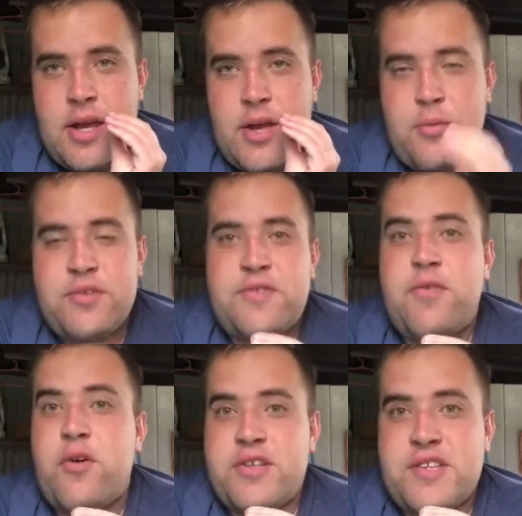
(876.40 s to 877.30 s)
it was
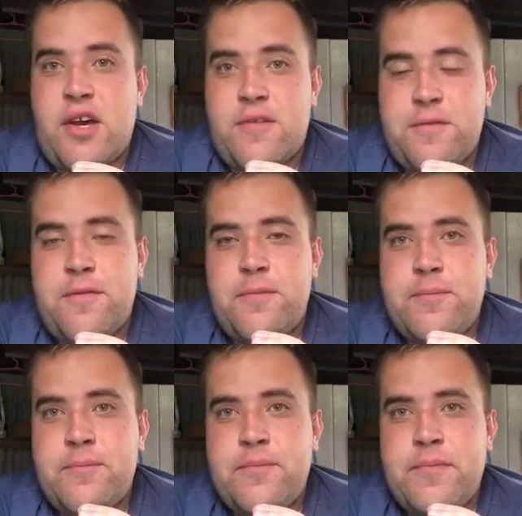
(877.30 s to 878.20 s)
very tough.
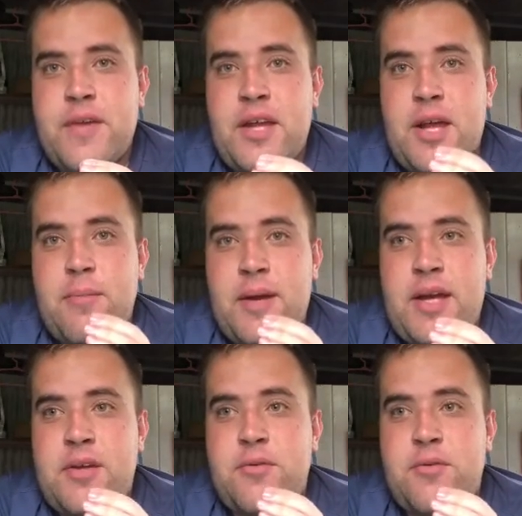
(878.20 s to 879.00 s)
And I mean,